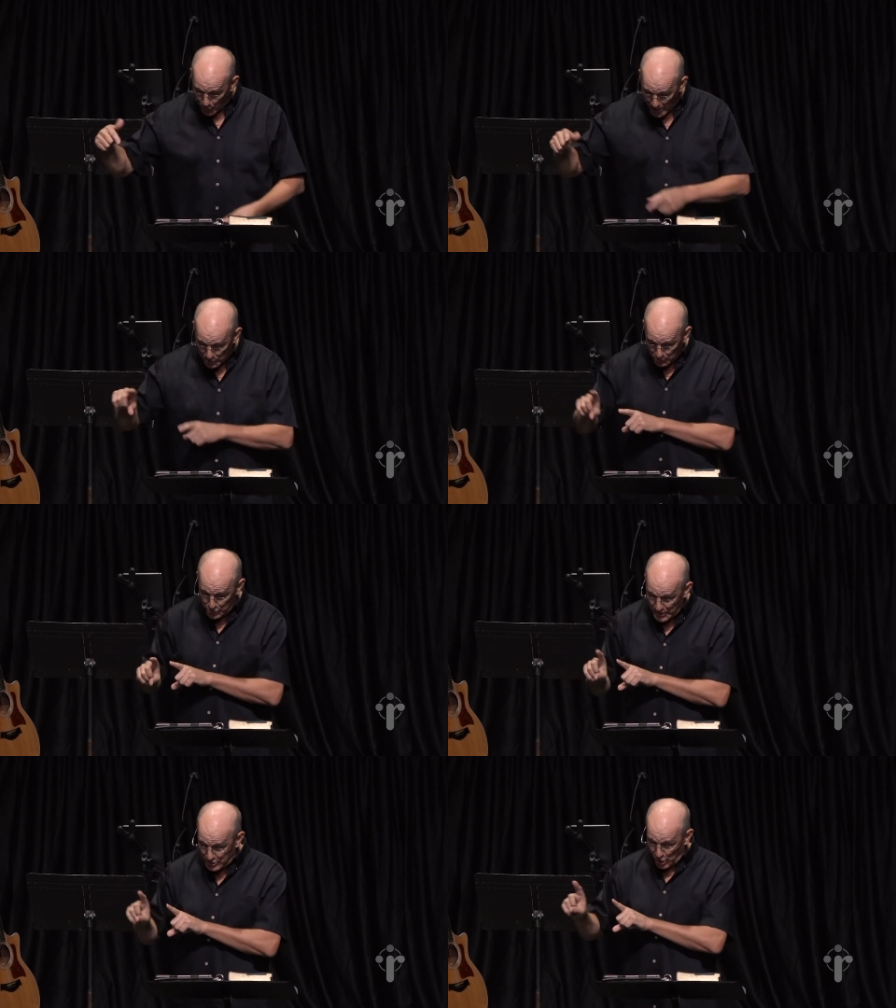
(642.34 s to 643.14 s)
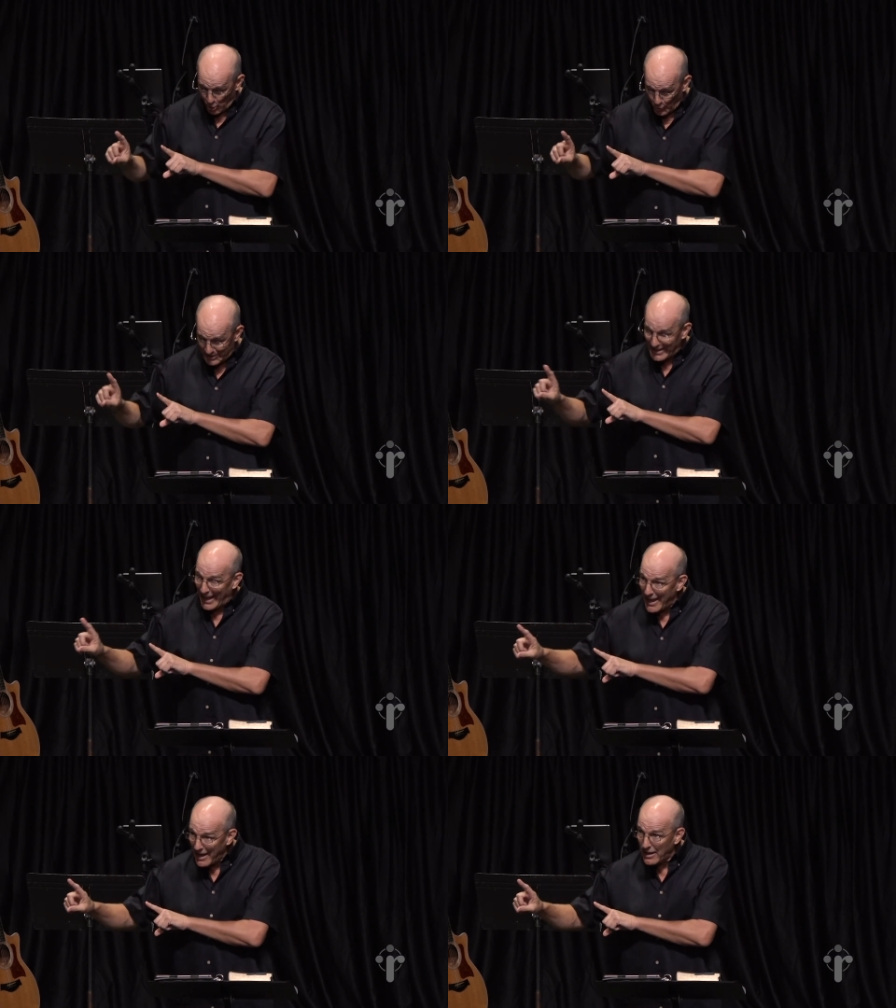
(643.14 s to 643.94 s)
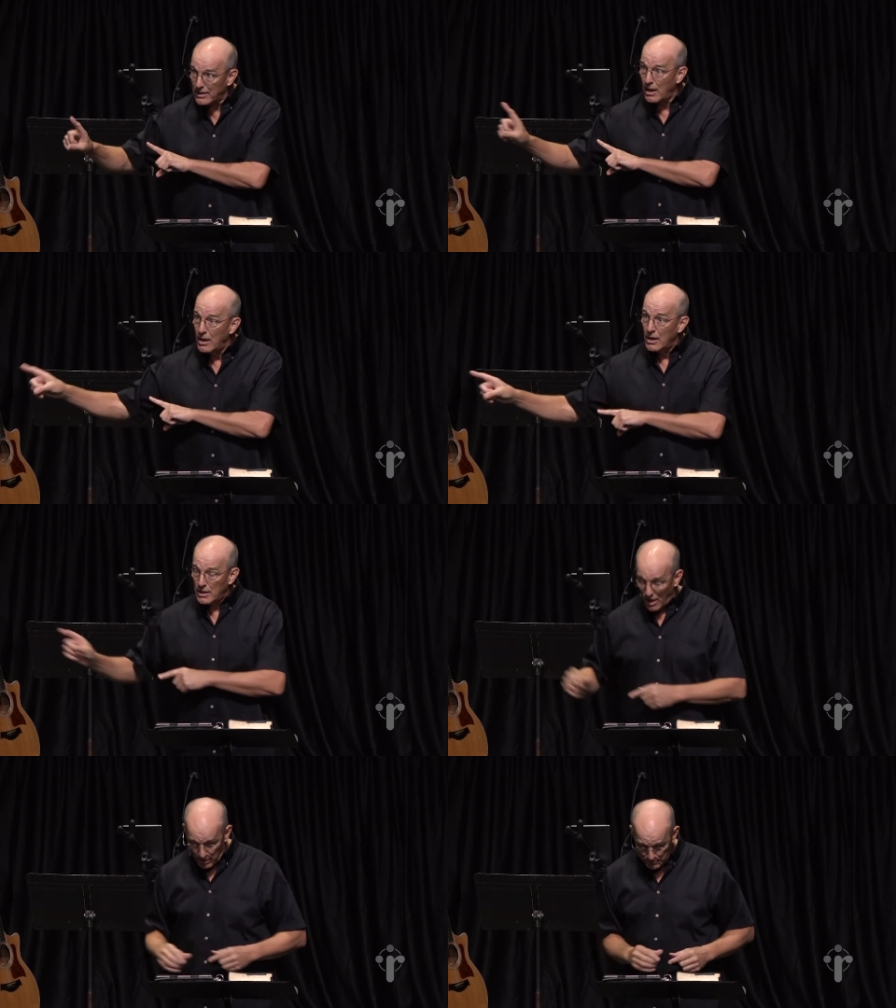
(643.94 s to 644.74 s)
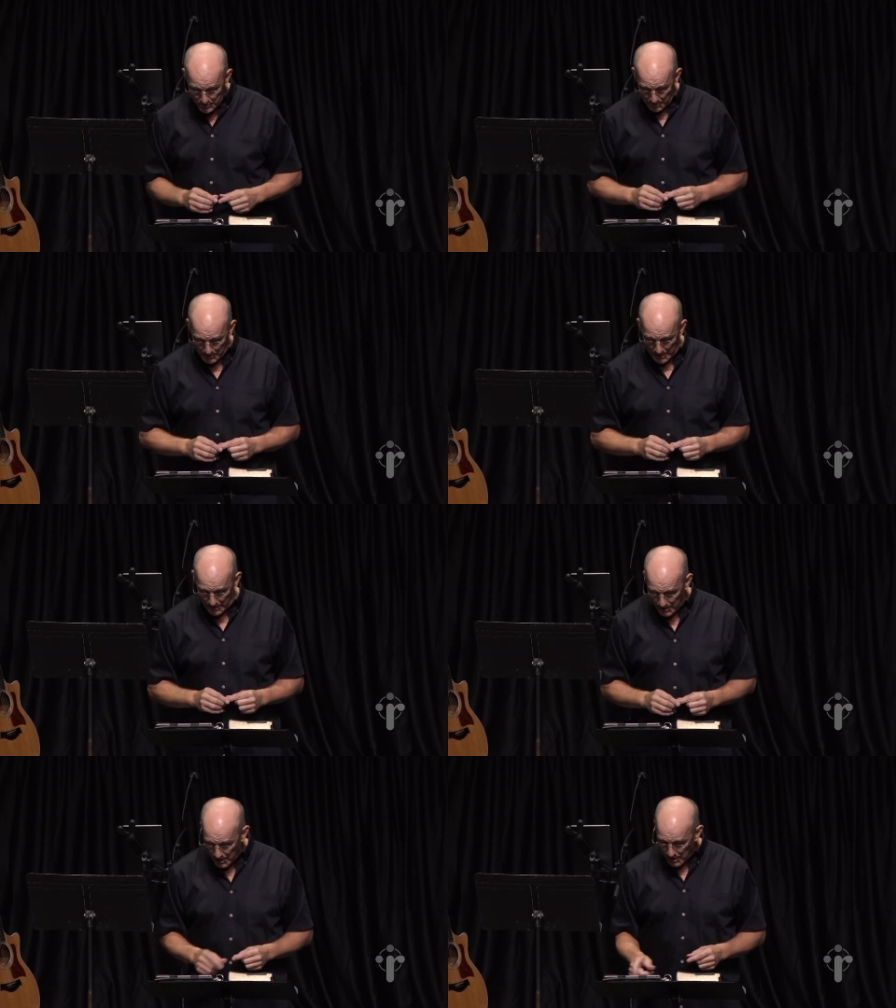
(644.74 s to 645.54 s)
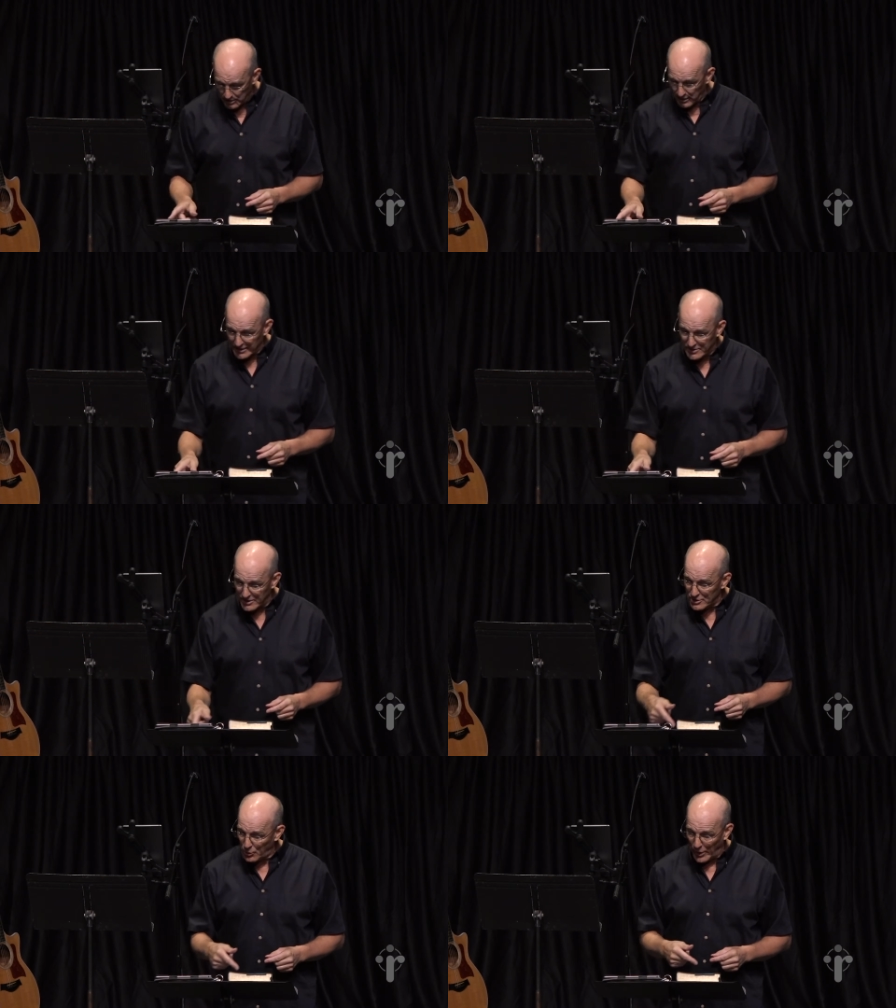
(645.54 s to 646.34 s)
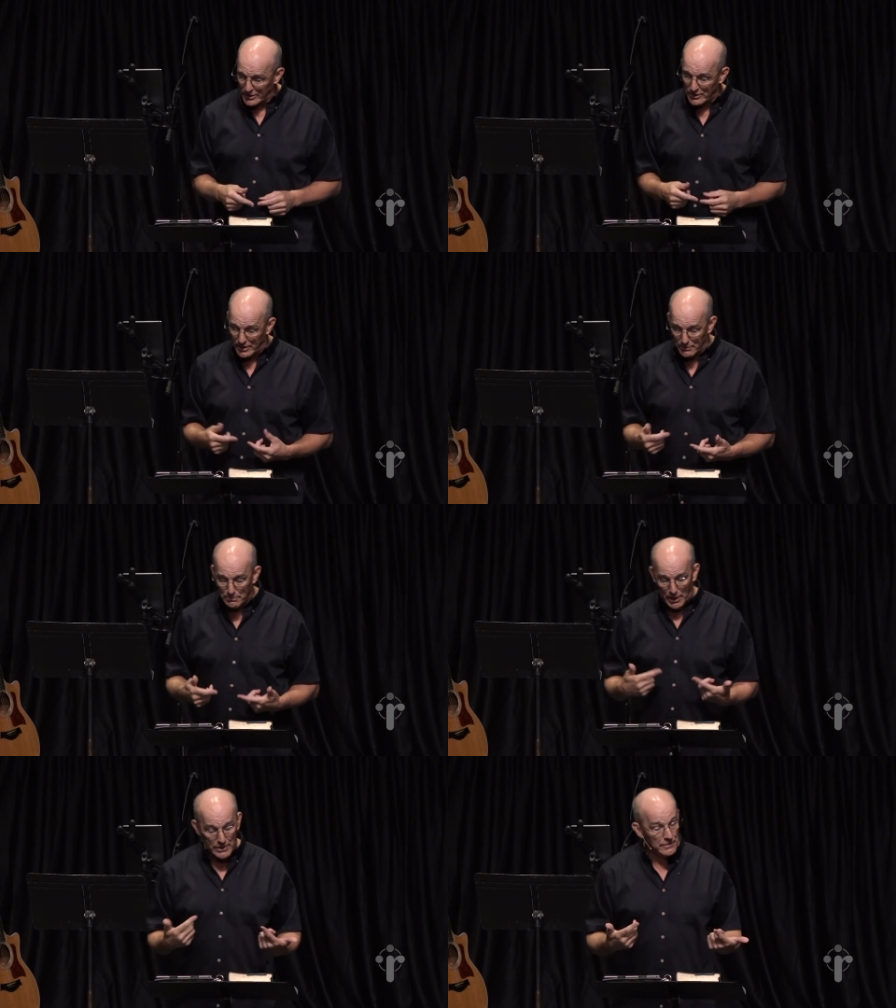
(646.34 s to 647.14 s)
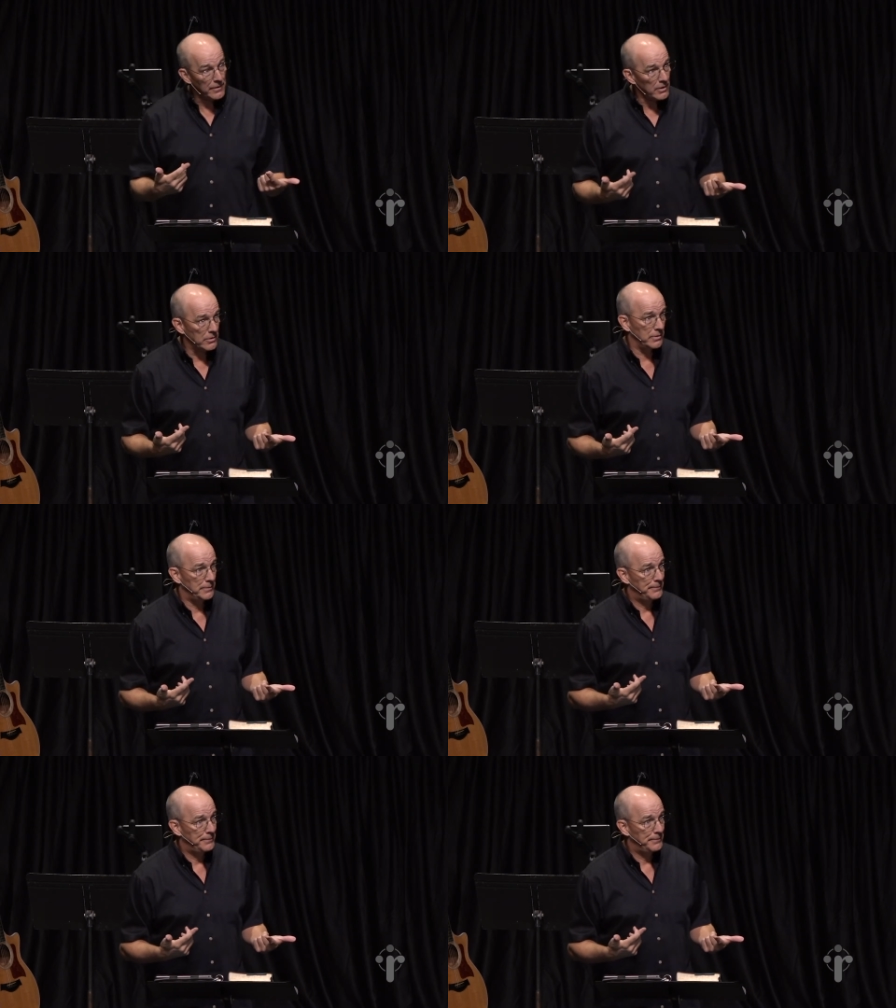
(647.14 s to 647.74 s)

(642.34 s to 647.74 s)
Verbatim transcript: why I told you that no one can come to me unless it is granted him by the Father.